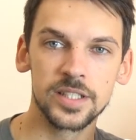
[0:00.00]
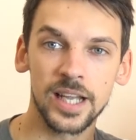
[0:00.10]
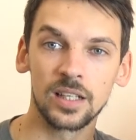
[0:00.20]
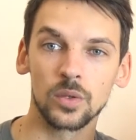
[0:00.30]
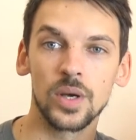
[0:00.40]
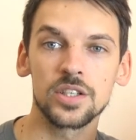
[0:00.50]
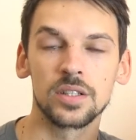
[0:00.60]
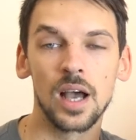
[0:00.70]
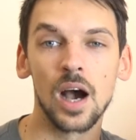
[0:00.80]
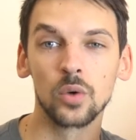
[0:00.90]
Second
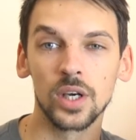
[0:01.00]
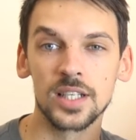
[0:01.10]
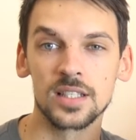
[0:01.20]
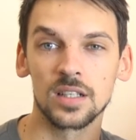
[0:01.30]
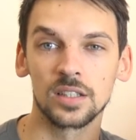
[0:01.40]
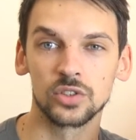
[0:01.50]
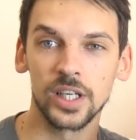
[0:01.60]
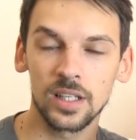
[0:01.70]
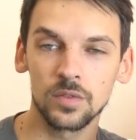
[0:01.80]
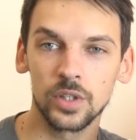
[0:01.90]
question, how do I start
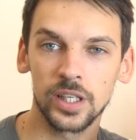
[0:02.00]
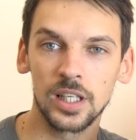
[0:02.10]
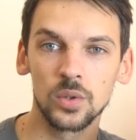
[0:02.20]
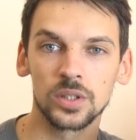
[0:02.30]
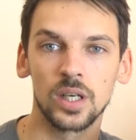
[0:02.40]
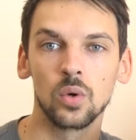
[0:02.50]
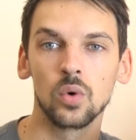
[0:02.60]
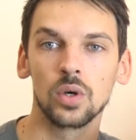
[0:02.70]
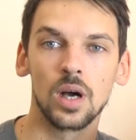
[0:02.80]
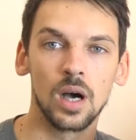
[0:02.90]
ranking for a keyword,
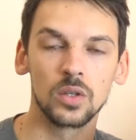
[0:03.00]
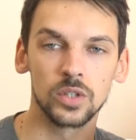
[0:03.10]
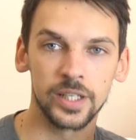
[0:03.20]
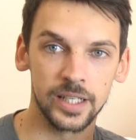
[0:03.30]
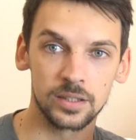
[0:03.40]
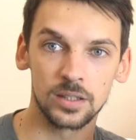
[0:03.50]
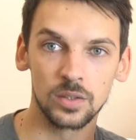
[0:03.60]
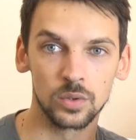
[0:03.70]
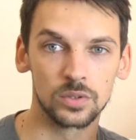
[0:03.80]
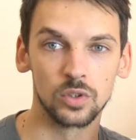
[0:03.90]
or how do I add
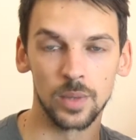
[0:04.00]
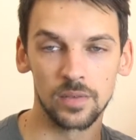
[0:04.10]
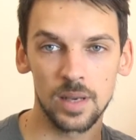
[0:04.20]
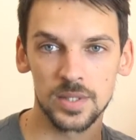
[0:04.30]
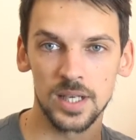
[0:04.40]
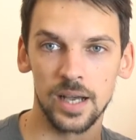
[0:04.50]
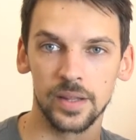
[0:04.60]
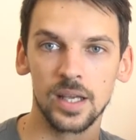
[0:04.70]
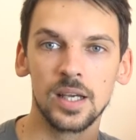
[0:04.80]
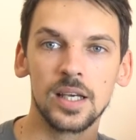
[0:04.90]
keyword to my website?